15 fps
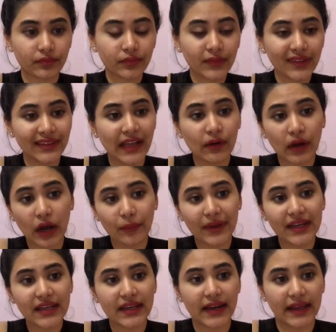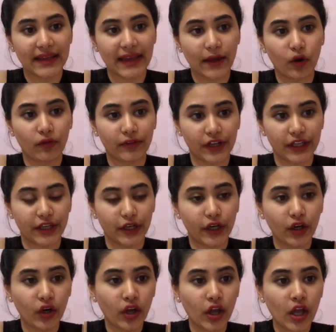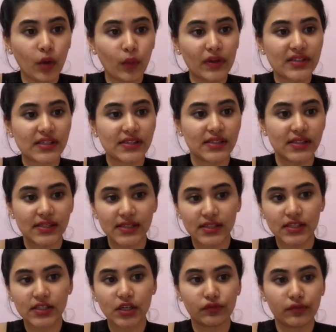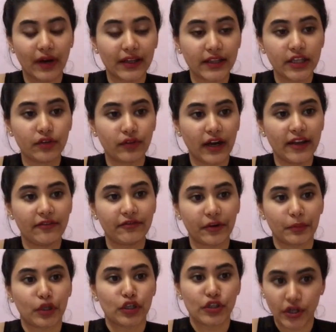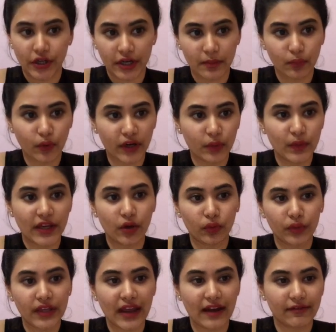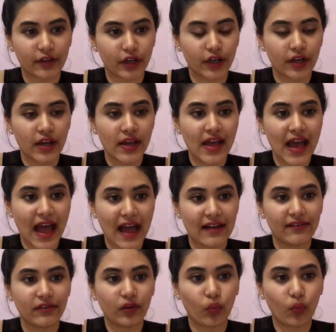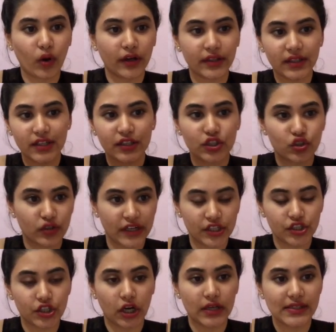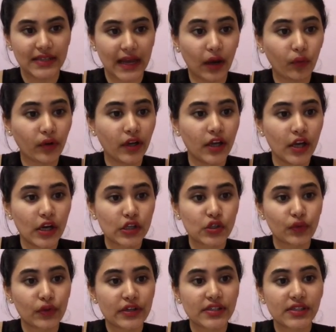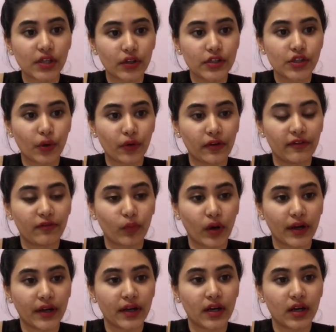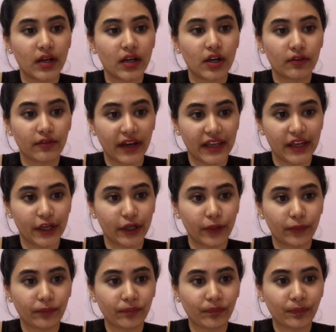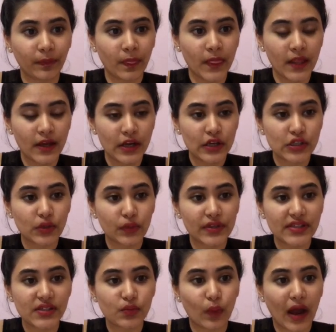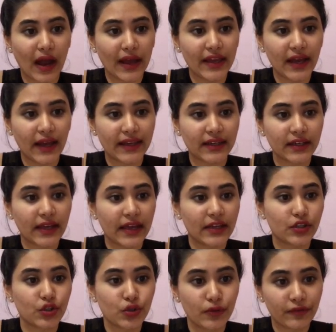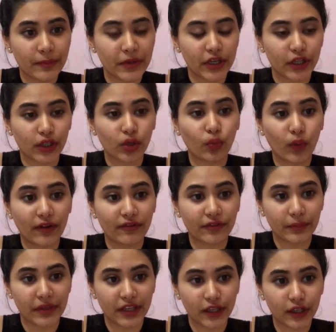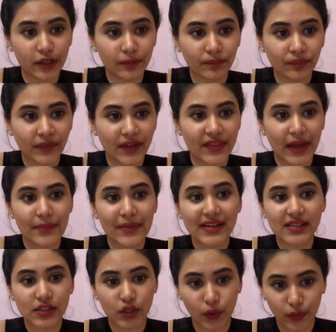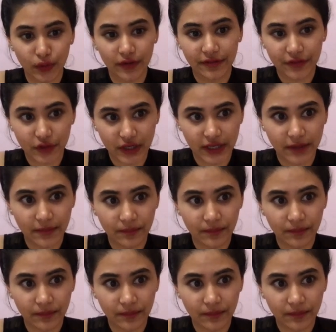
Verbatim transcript: Now how many can I get over here? Well, since this is directly right from our starting point, we can only ever have one straight shot down. So there's still a total of one right here. So this is why I can get two from here, one from here, and that makes a total of three.